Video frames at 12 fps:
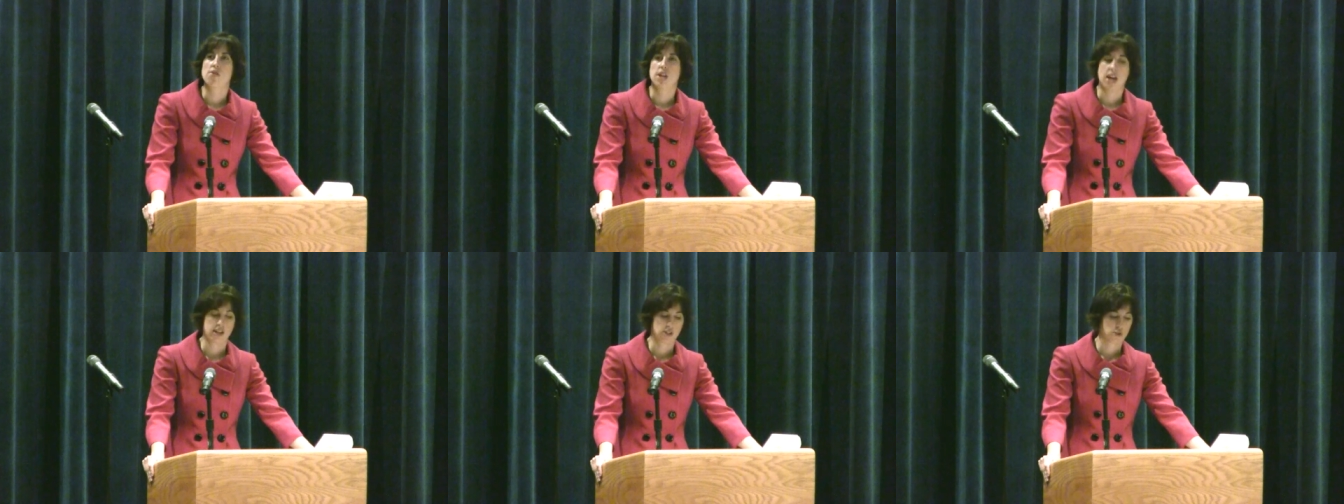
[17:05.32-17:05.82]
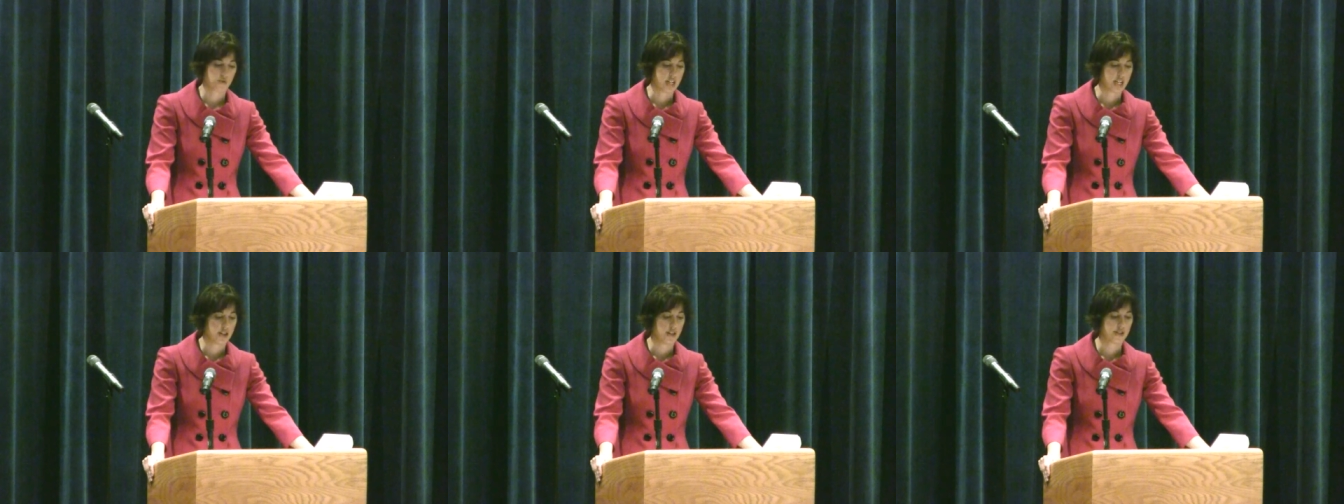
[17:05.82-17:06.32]
over the next
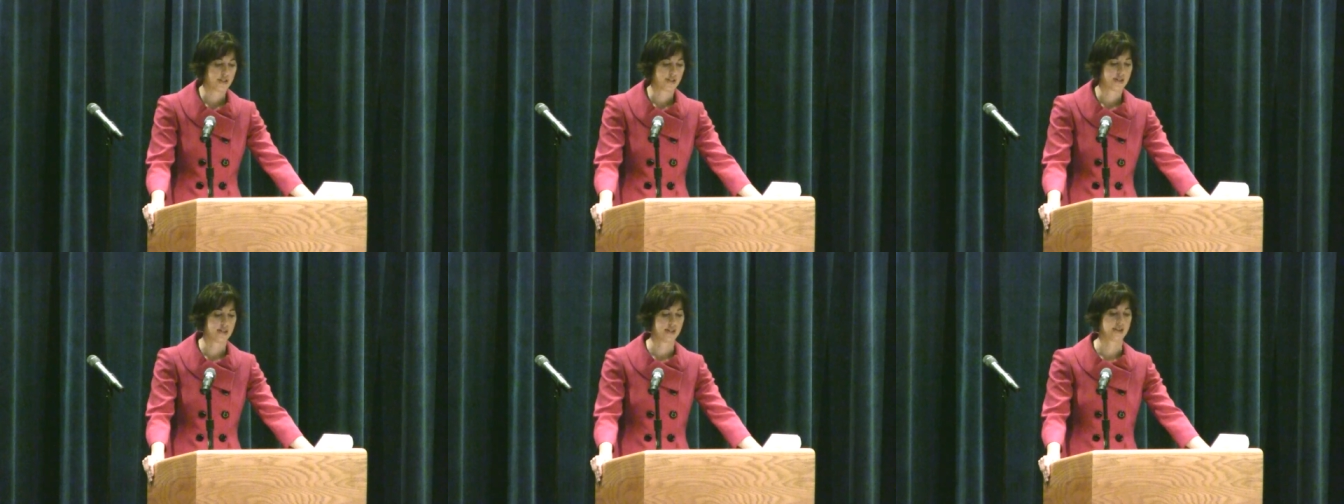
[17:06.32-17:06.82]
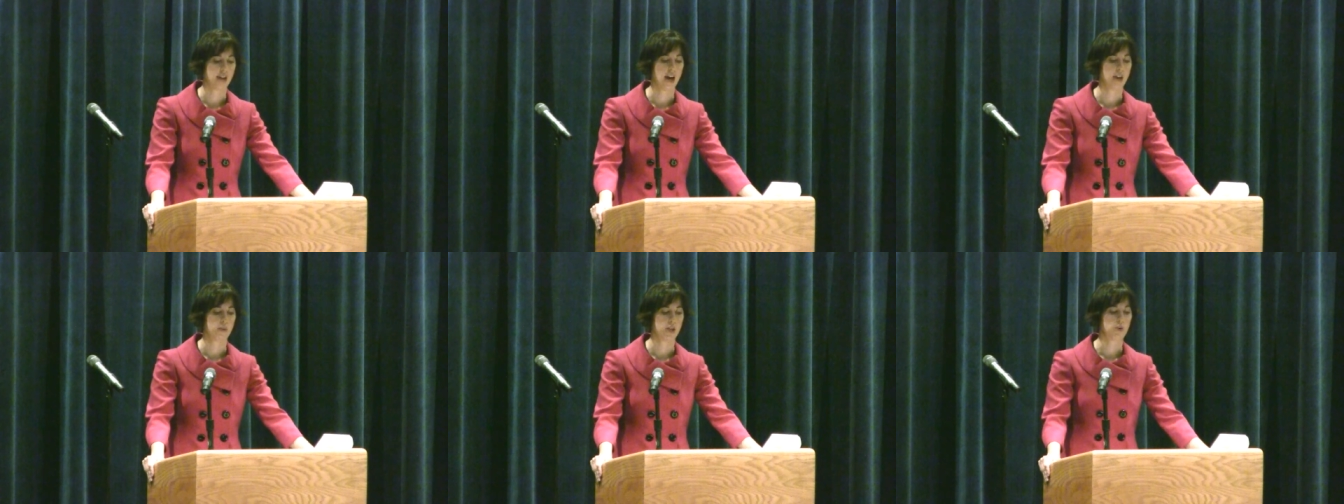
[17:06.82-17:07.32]
3 years is to
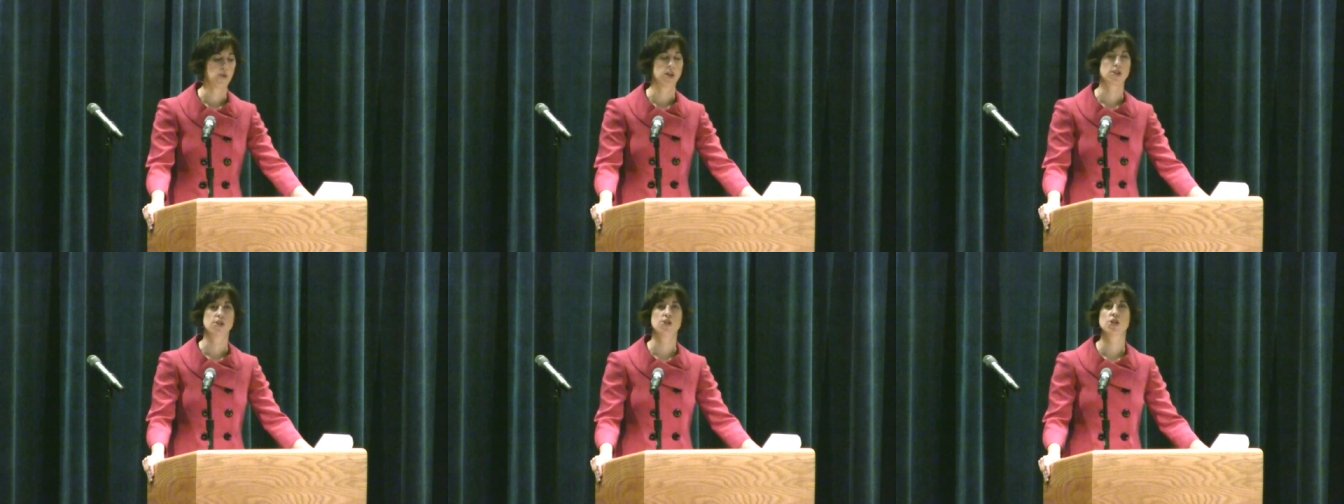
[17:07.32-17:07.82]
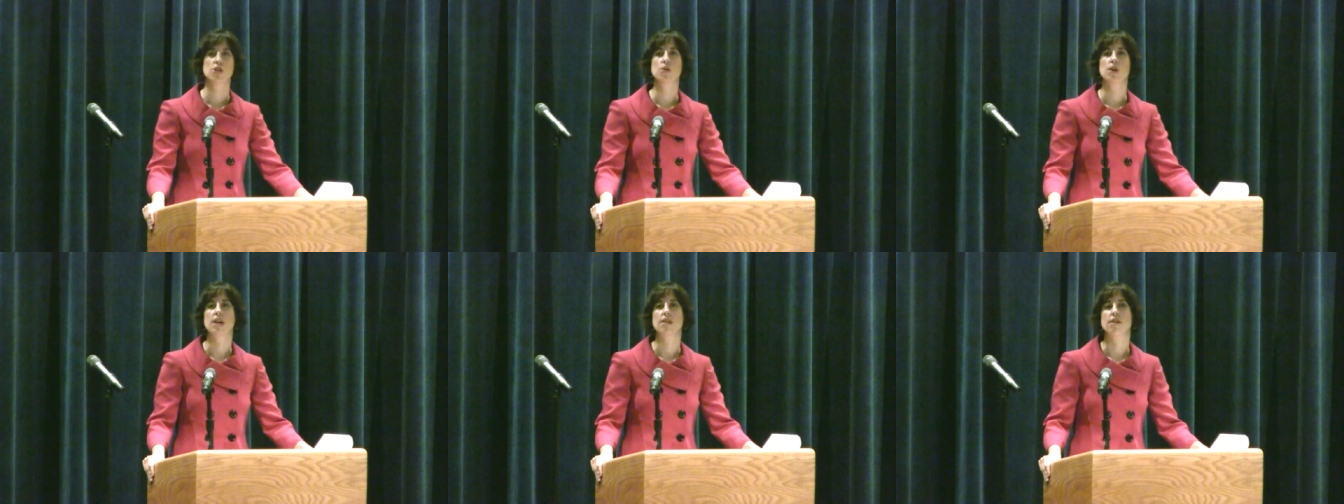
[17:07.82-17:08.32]
decide what you want to
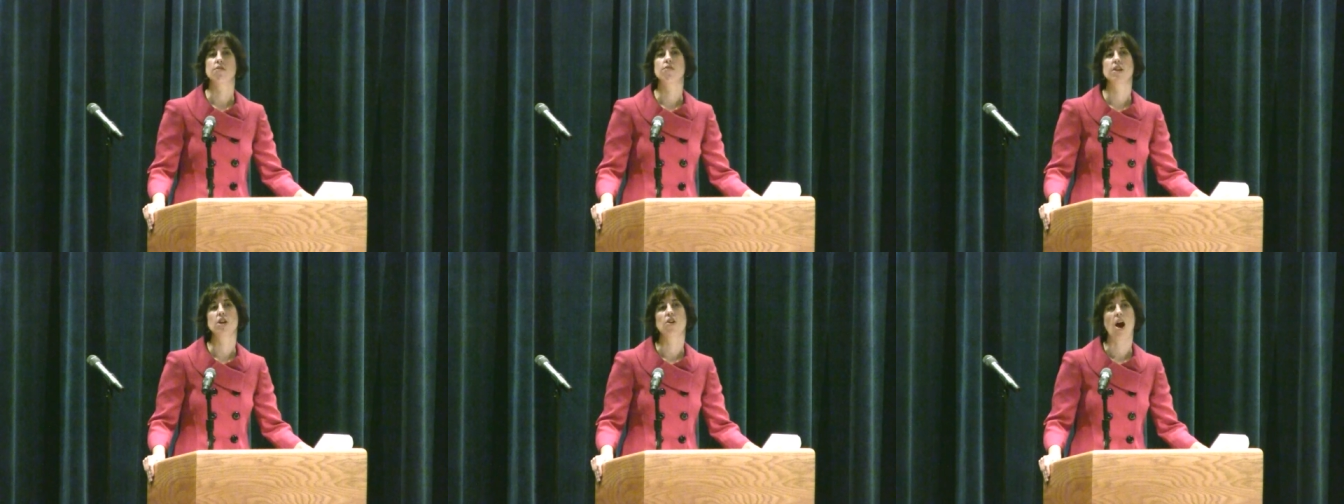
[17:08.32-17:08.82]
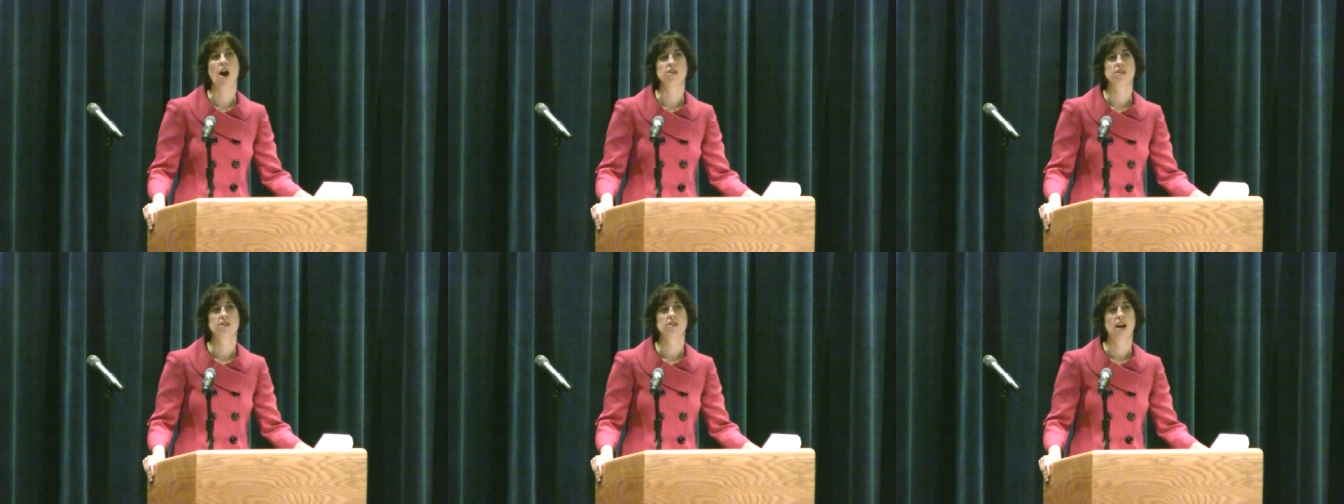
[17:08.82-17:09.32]
do and then figure
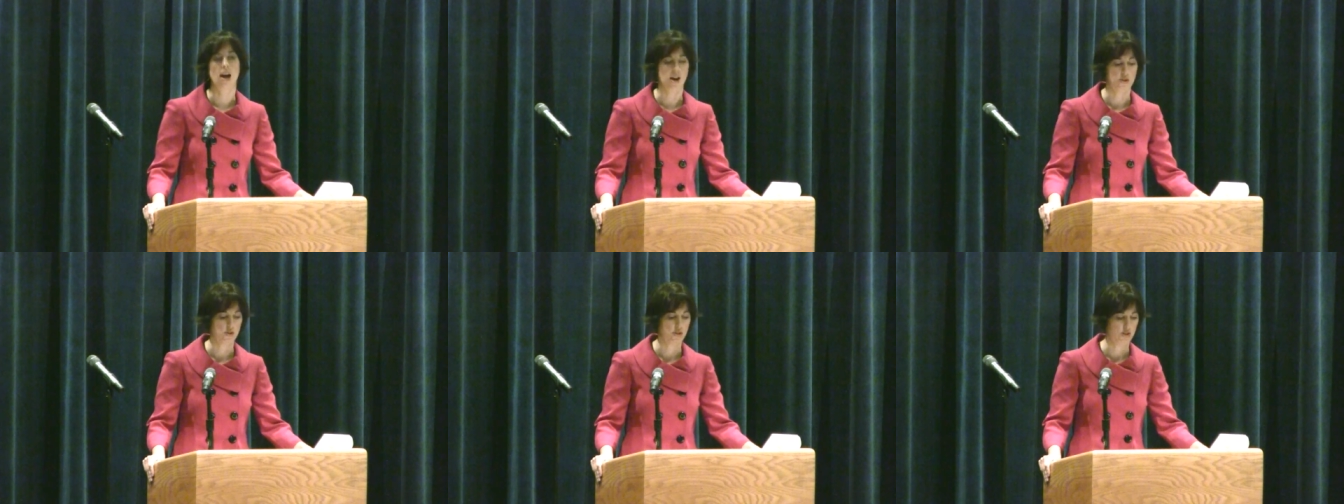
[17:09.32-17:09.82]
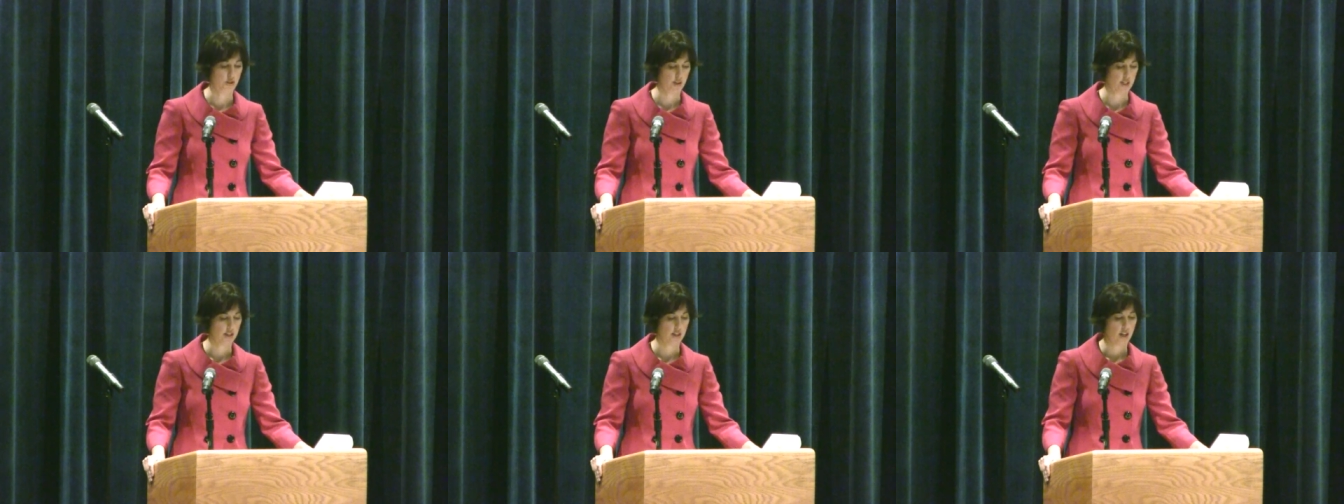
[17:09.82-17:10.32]
out how to do
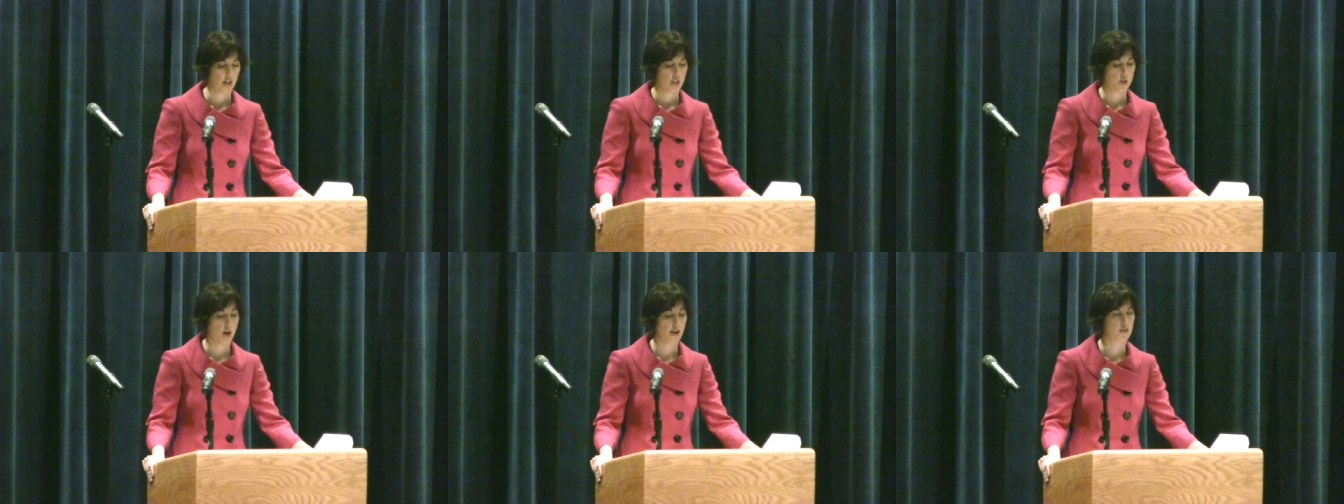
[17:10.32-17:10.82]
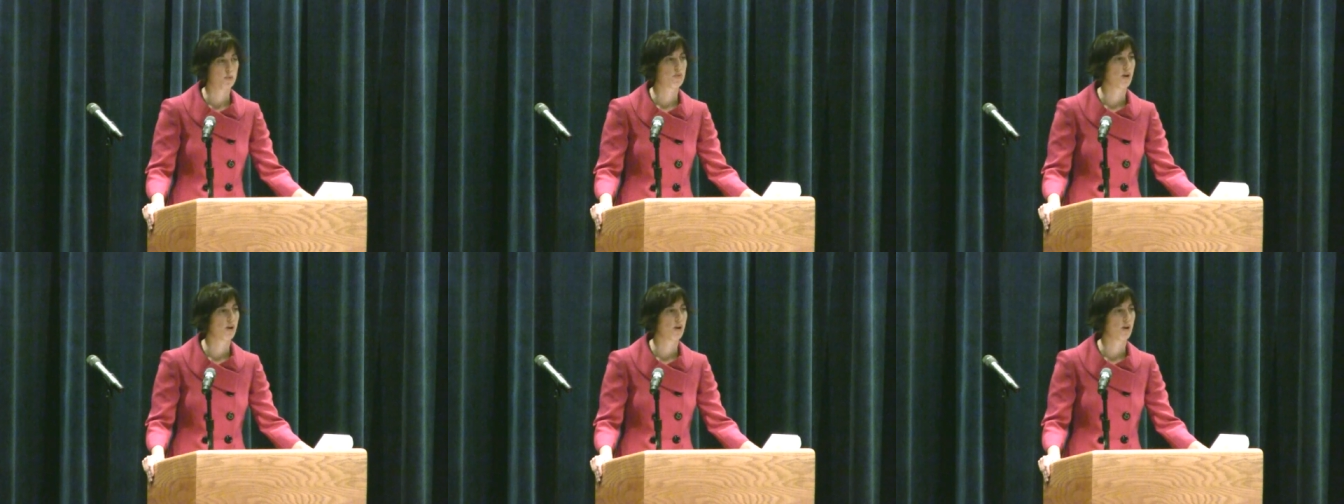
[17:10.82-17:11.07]
it. You have the